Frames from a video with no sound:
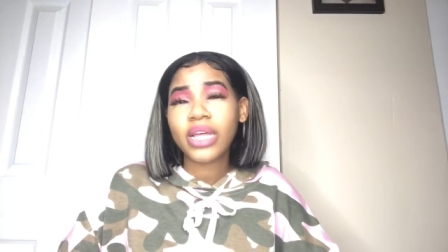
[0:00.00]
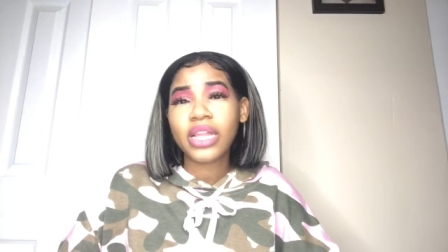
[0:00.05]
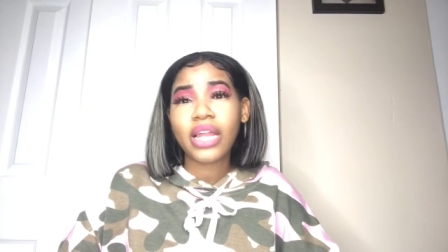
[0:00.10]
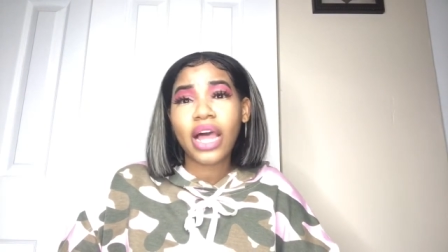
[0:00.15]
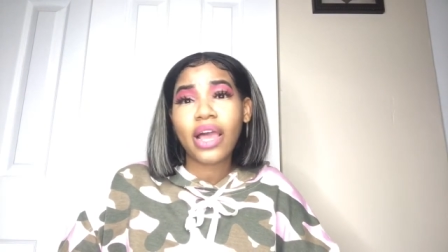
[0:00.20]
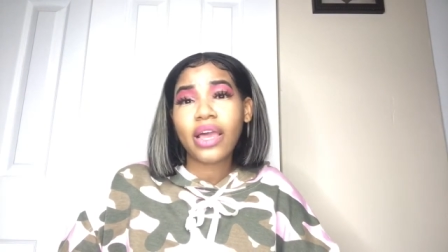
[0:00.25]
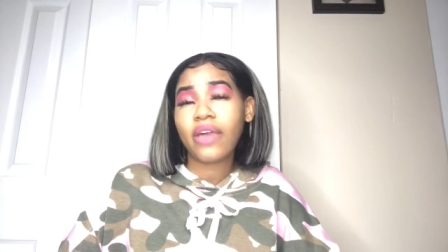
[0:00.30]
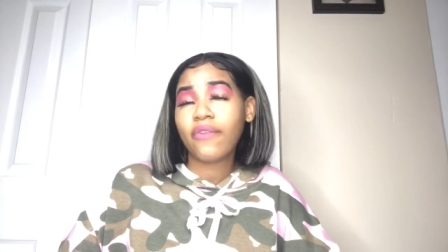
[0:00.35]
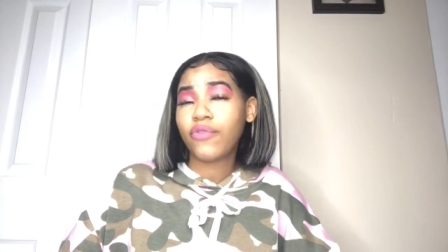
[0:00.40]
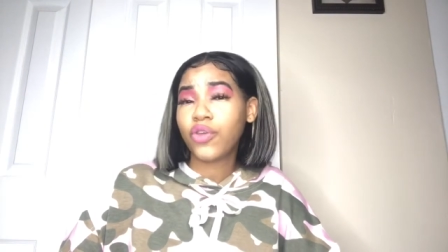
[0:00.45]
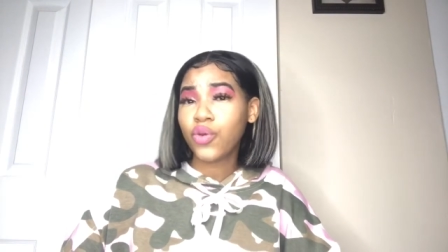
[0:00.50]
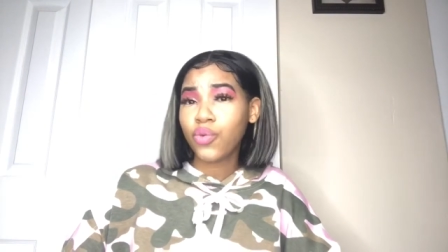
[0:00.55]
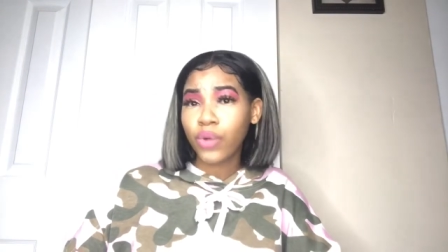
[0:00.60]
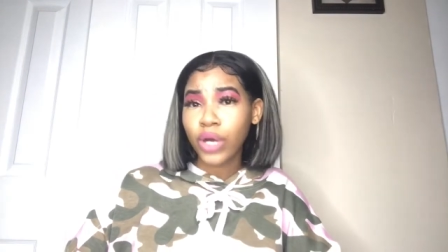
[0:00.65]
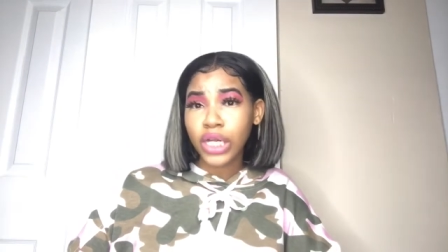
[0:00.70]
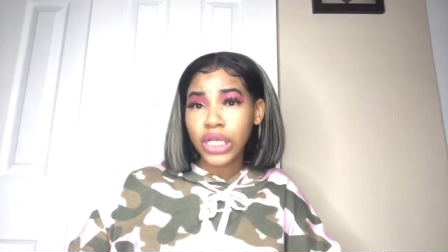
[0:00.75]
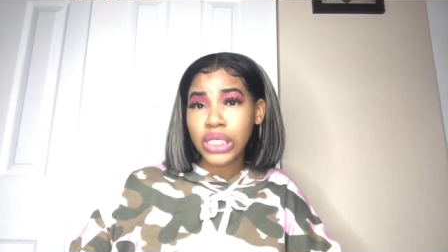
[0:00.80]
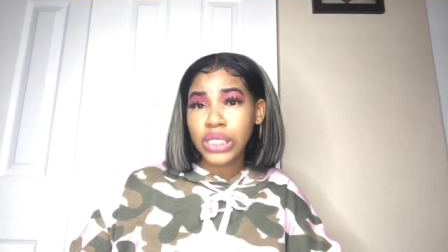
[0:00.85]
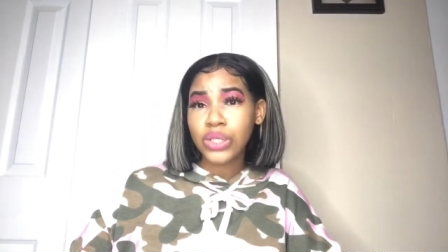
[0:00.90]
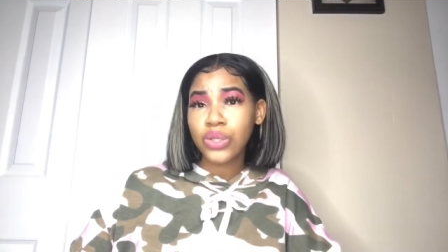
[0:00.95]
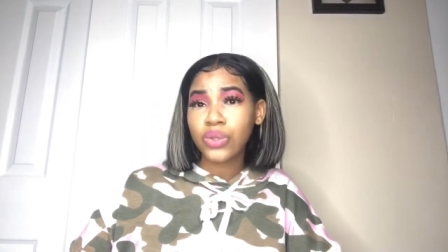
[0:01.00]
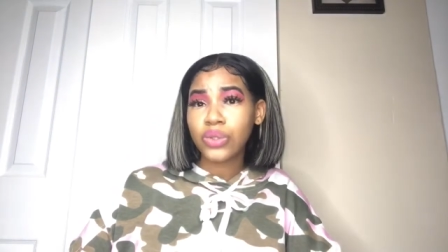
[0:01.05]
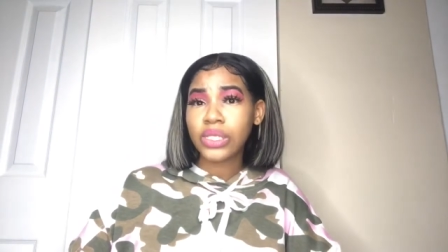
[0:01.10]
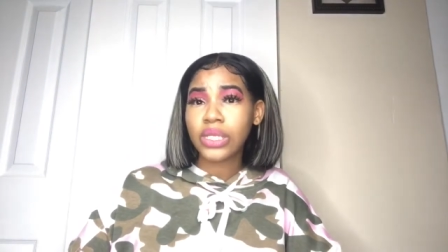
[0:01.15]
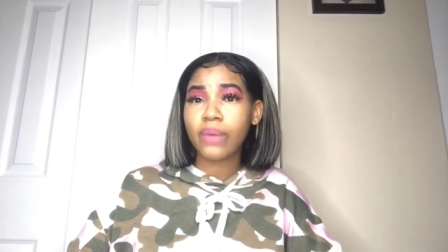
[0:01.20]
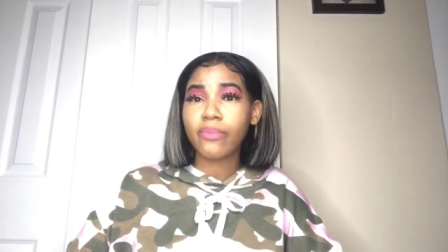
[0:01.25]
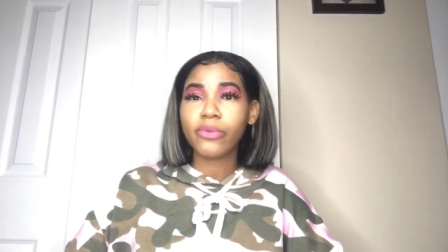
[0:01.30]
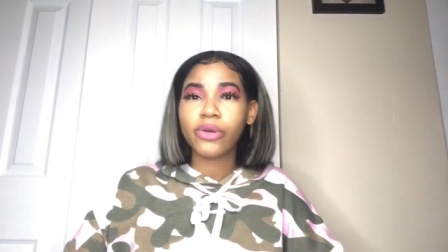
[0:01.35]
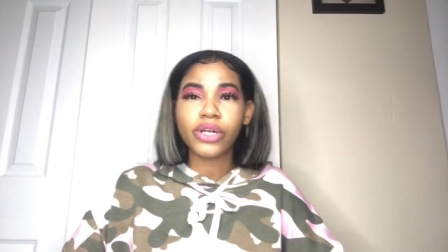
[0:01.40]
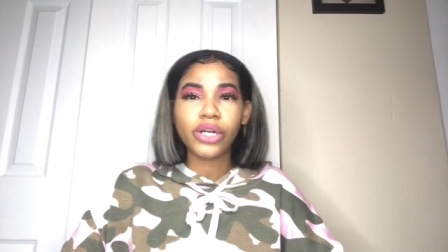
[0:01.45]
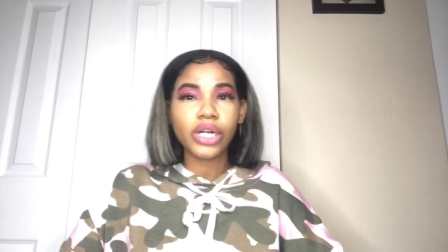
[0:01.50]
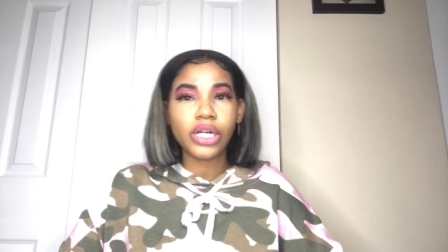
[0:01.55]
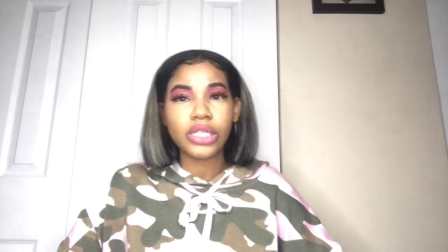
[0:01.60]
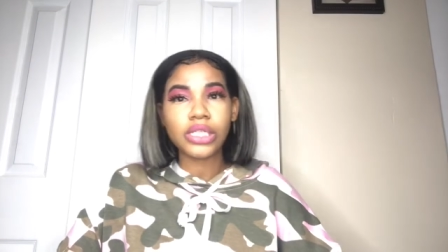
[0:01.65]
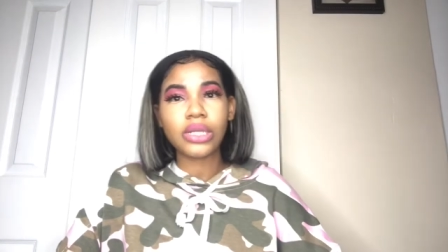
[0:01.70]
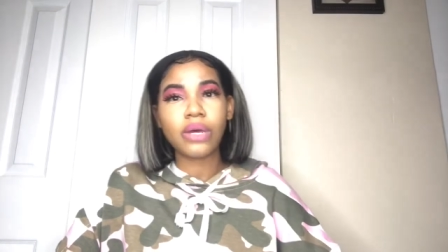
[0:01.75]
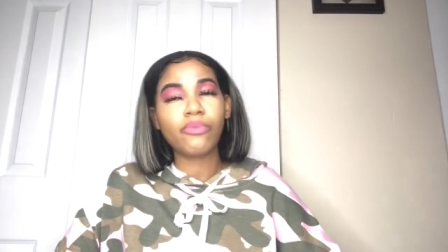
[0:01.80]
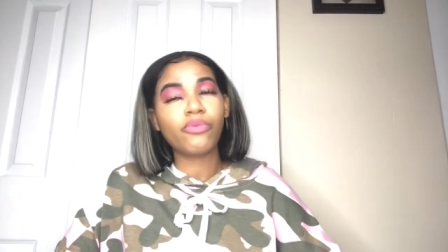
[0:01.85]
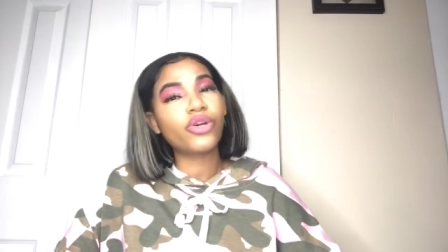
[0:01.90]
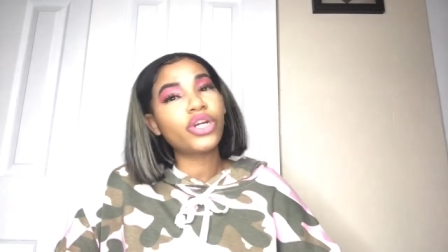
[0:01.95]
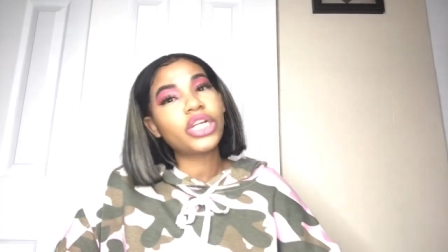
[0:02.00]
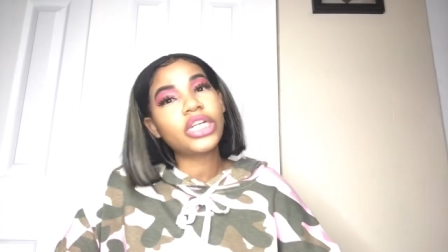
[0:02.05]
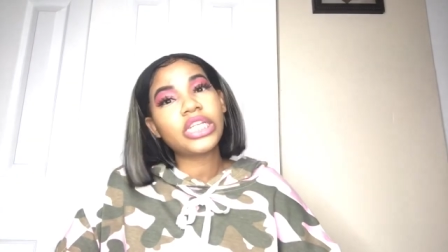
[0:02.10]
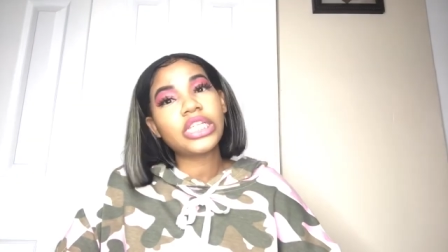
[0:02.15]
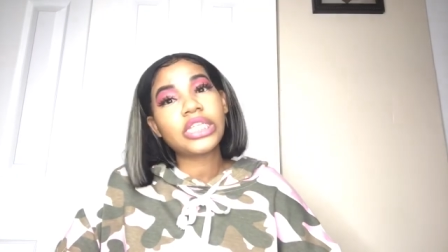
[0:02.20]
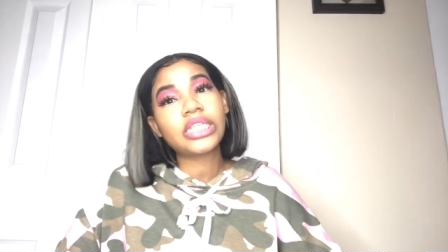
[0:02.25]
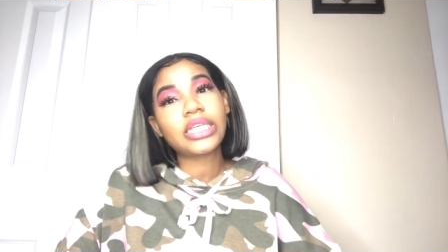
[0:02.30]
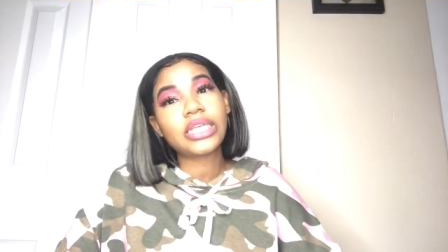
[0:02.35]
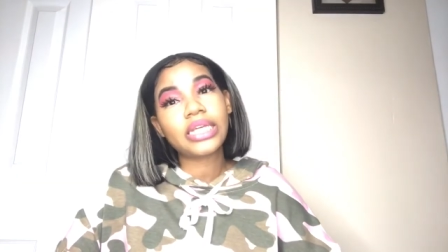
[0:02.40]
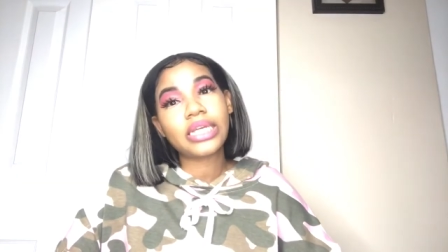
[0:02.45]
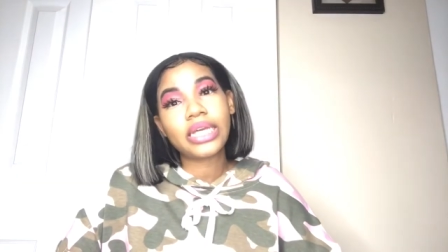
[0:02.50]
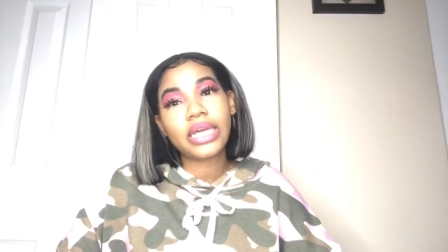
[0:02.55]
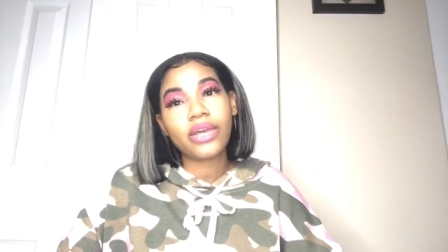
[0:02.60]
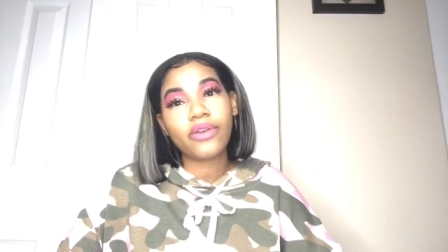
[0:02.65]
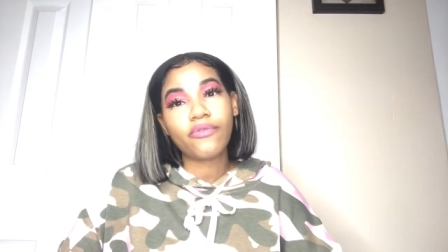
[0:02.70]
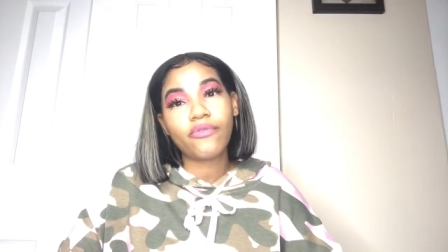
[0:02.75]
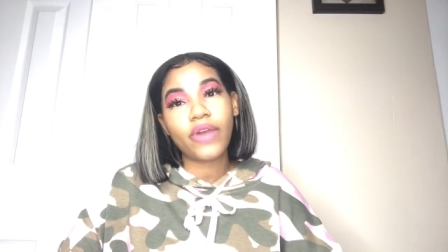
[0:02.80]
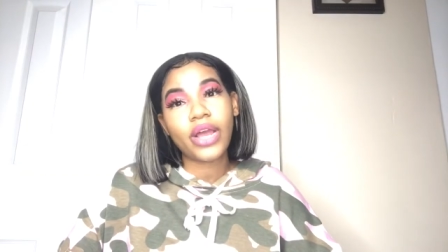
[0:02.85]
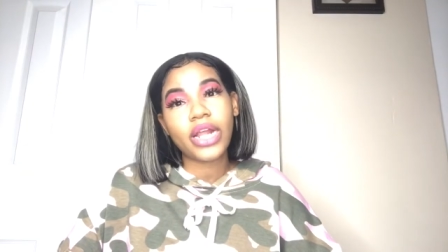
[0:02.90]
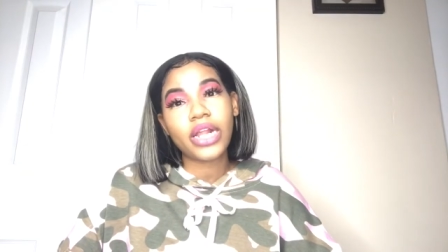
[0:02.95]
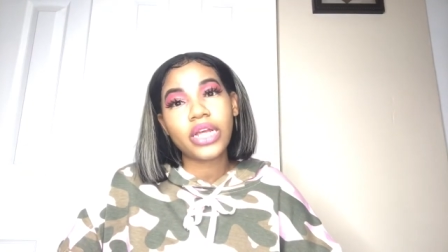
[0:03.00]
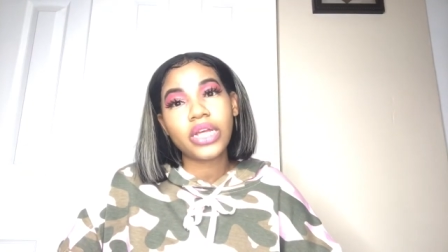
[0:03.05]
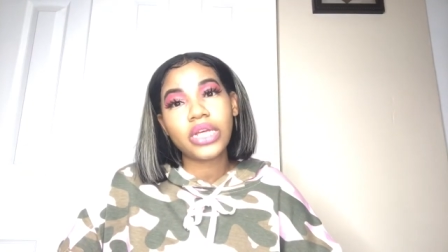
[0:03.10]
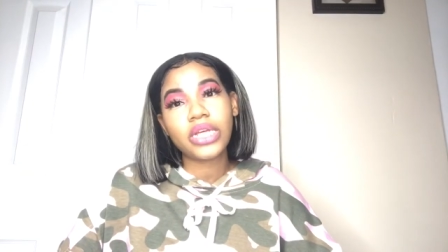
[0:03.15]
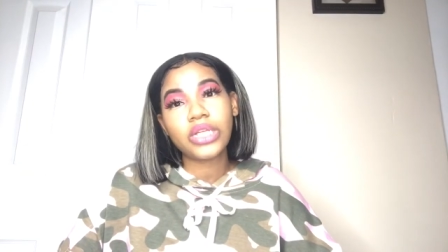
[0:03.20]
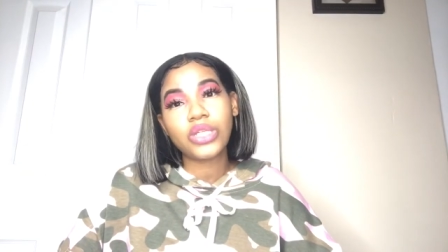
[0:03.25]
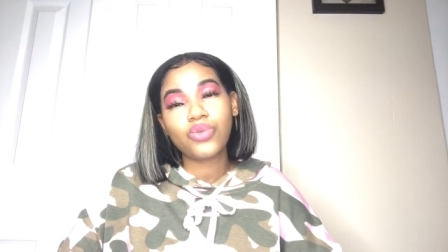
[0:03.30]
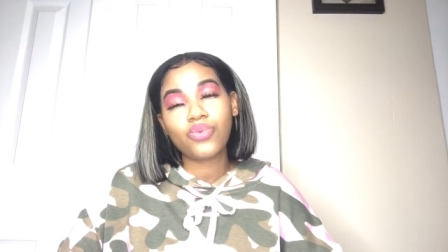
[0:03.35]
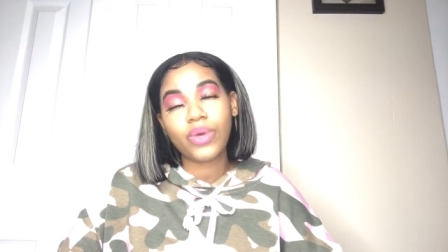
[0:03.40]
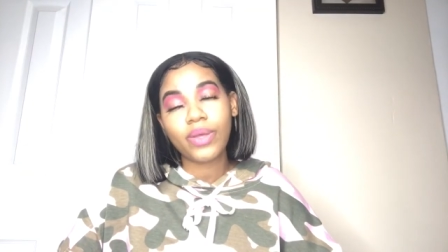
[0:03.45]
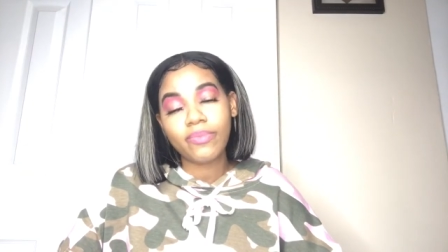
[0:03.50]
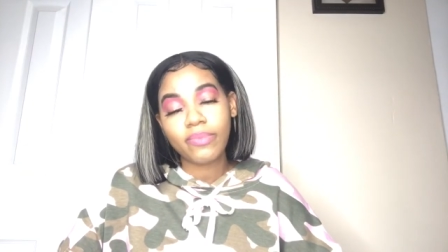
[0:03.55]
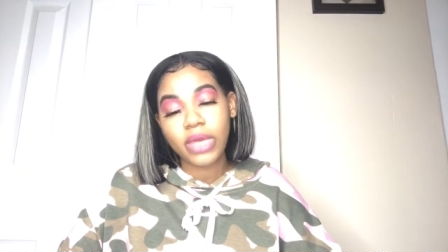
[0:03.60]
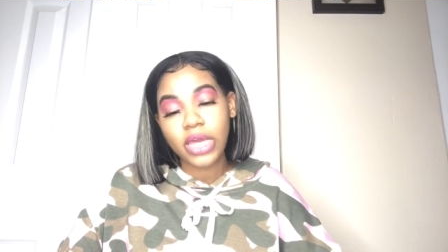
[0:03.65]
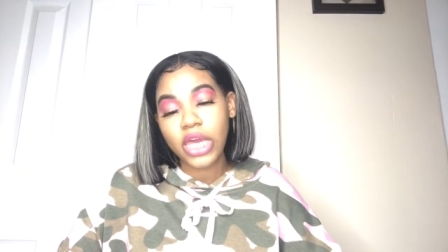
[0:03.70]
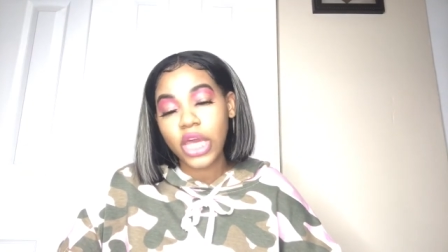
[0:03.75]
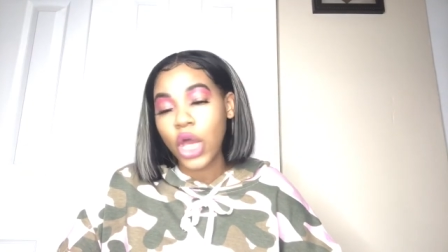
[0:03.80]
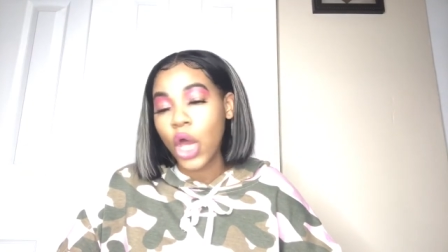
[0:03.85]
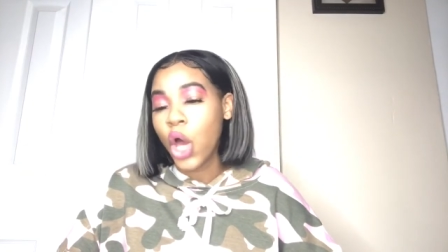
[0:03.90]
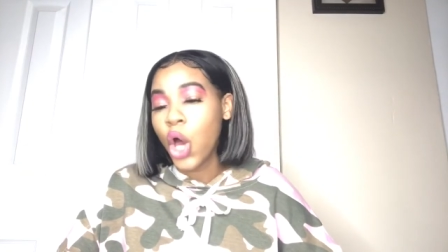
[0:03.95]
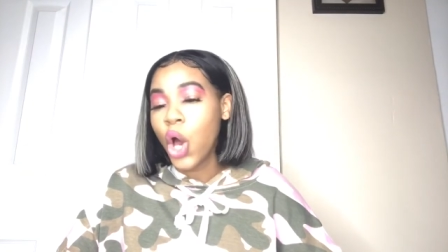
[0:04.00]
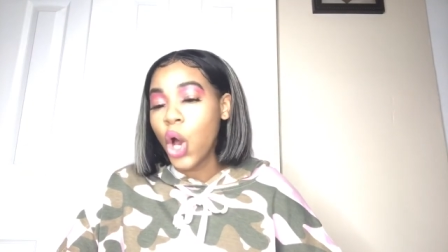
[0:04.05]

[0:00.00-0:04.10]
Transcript: Like, if you want to do some more, some more of these get readies with me,